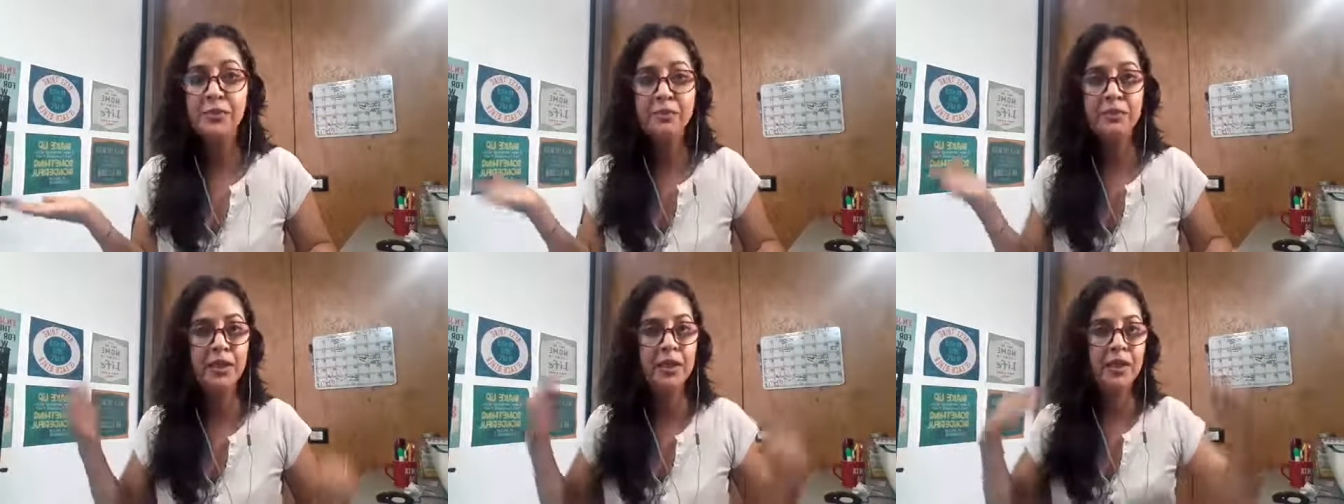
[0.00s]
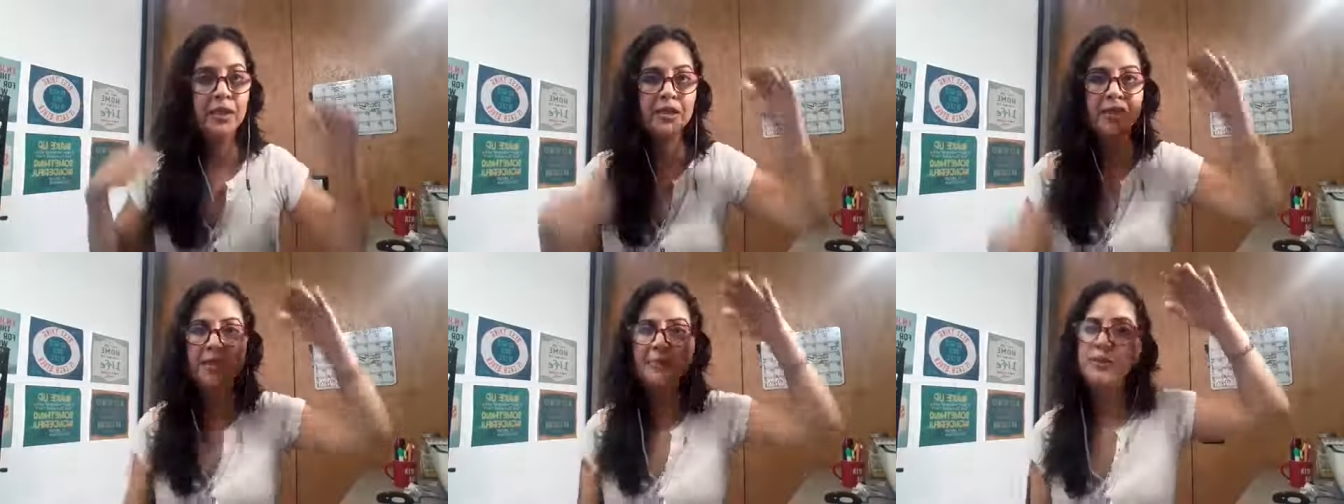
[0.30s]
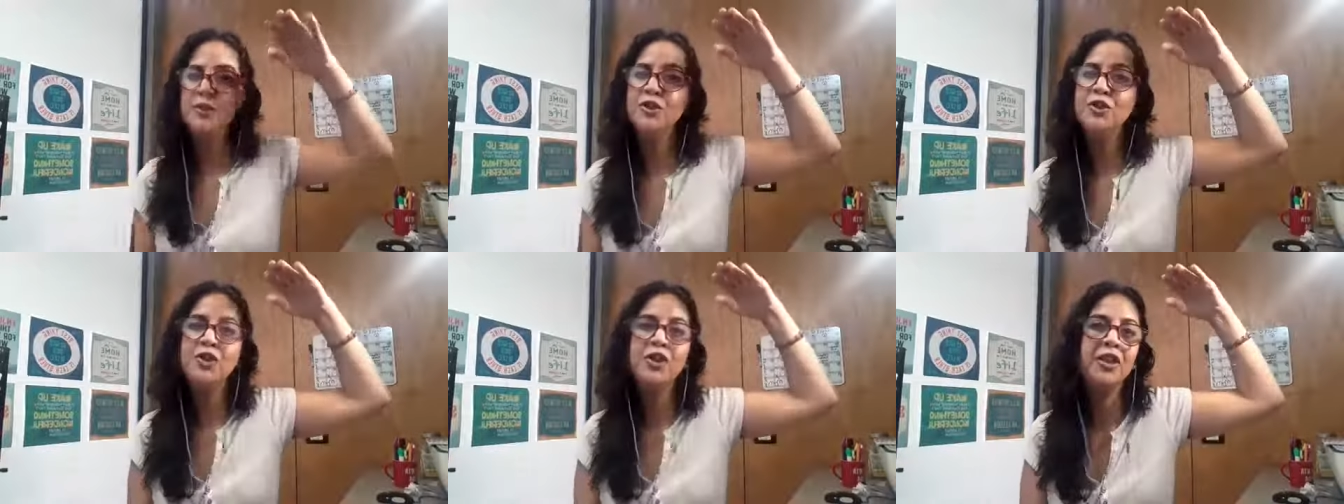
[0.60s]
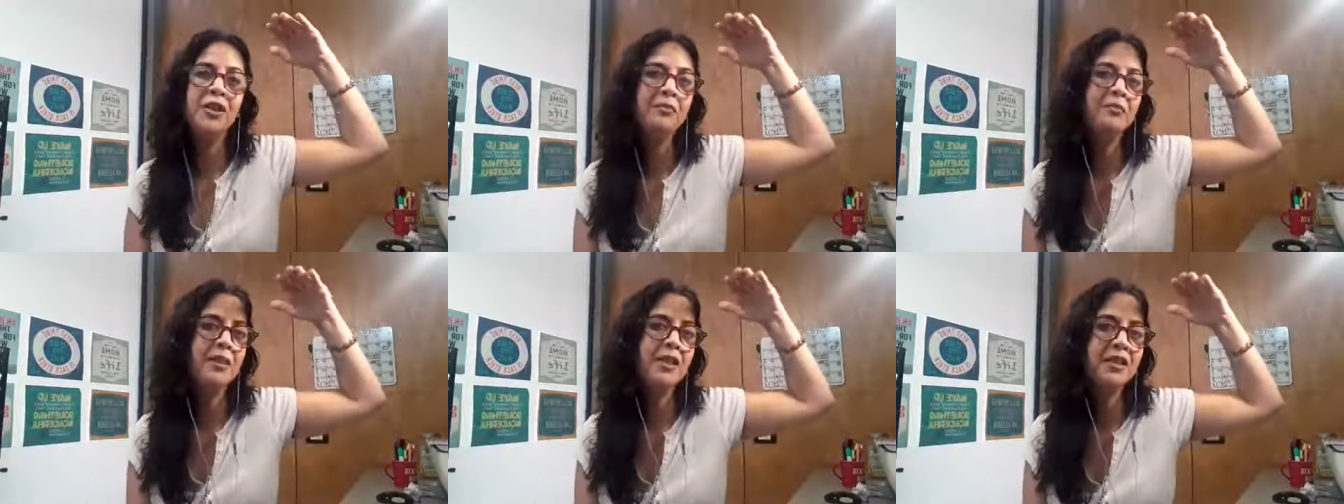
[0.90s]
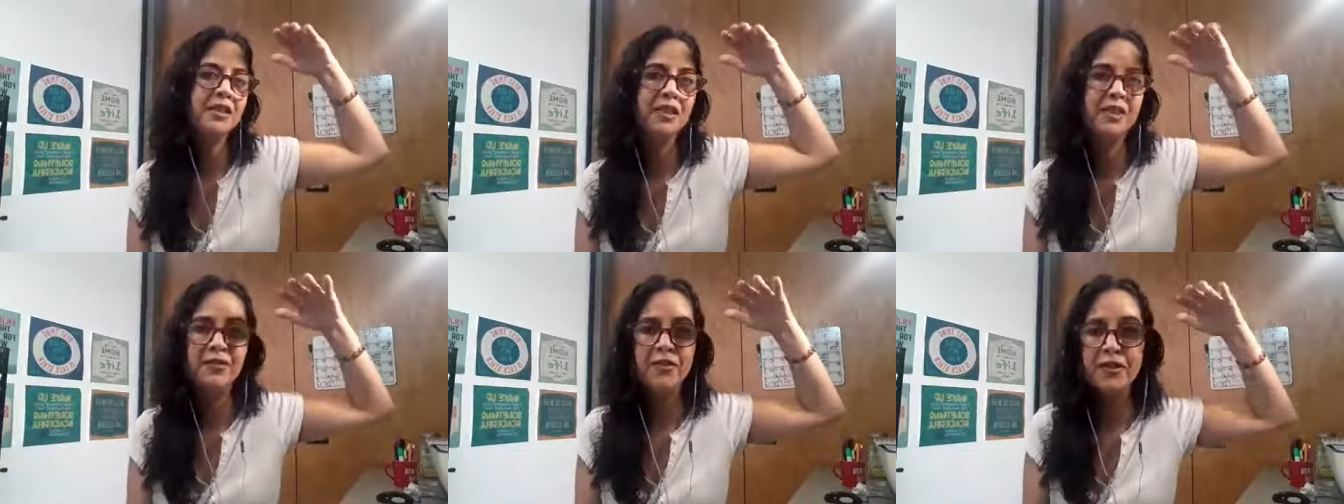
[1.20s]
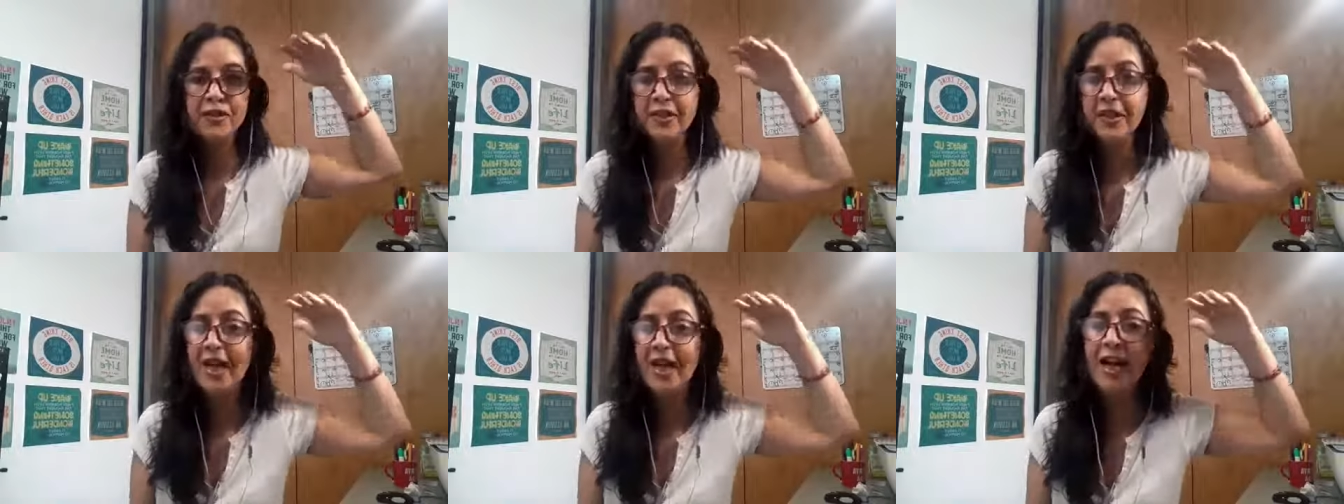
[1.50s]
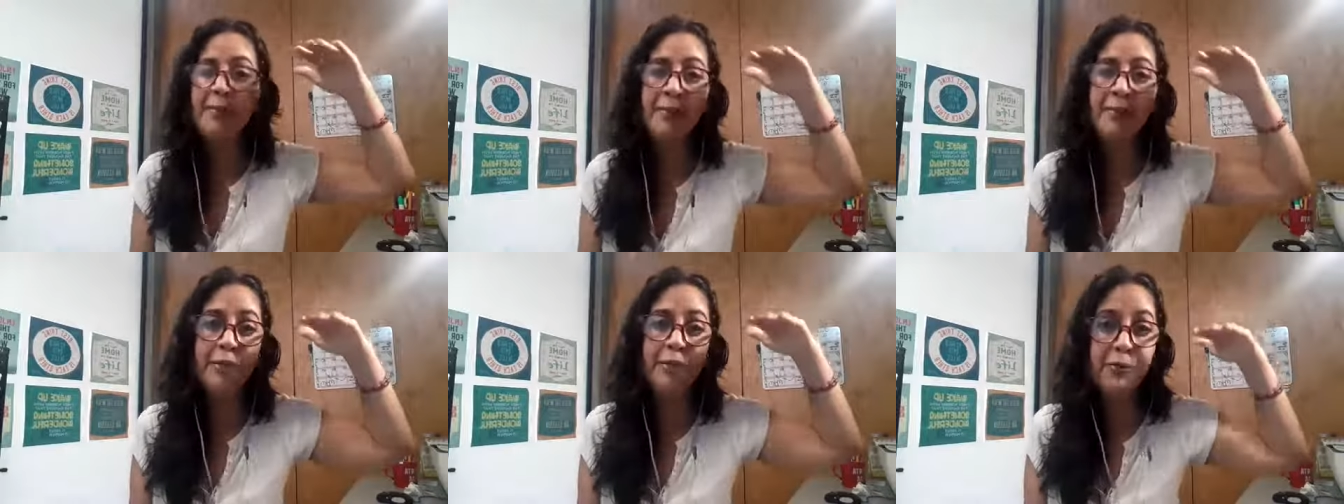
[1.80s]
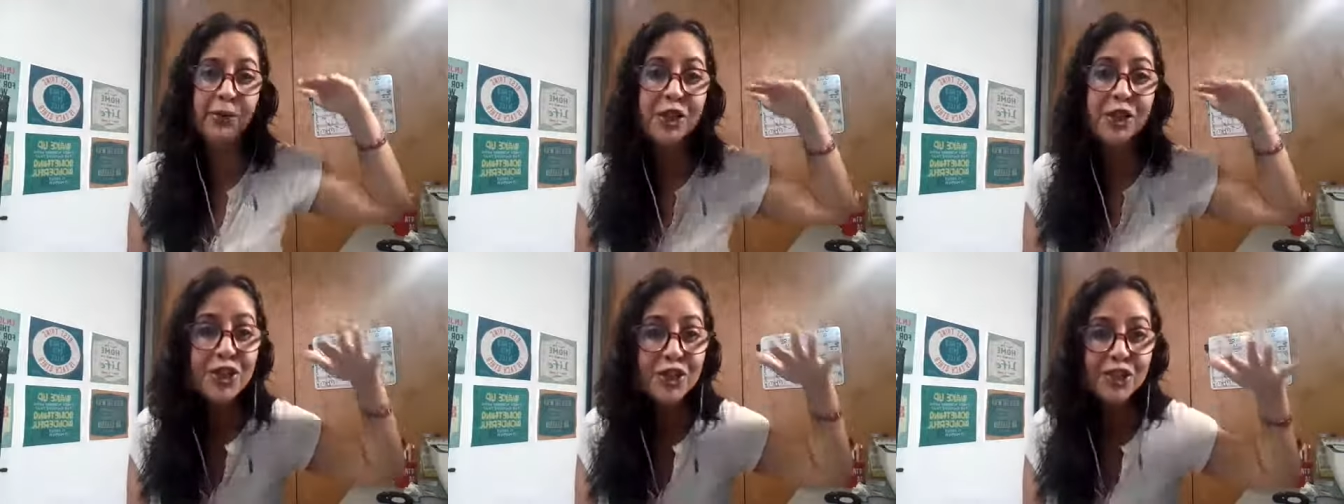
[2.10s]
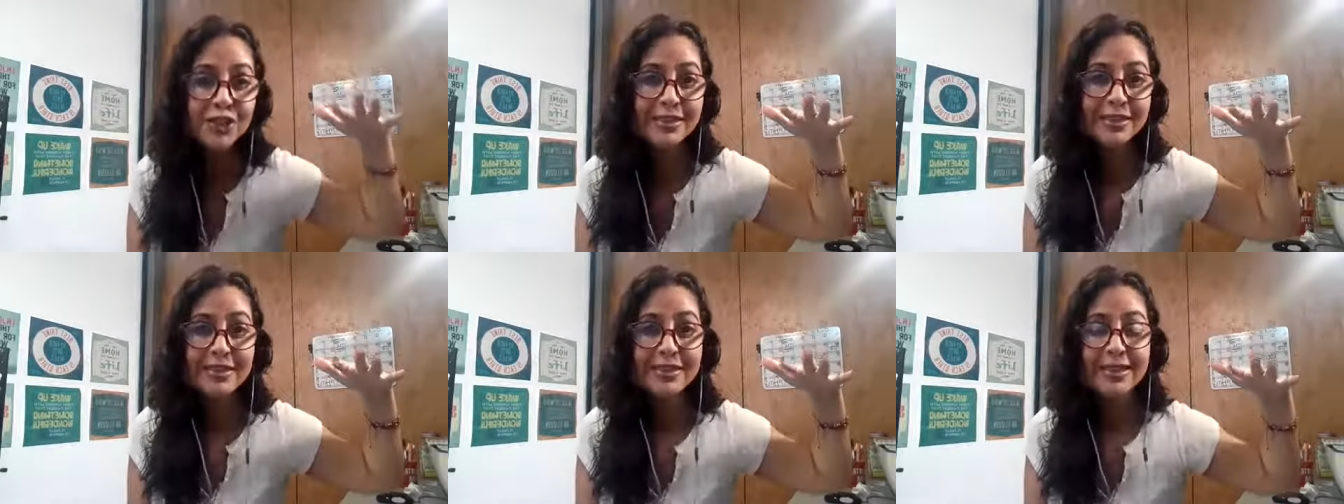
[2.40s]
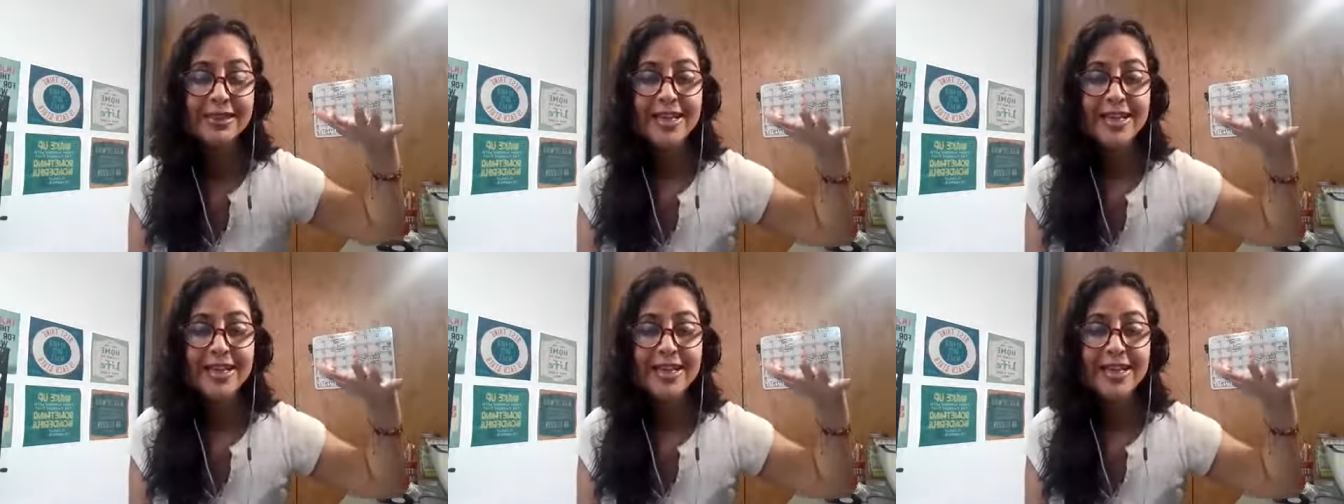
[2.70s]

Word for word: because I'm going to keep myself on a high vibration.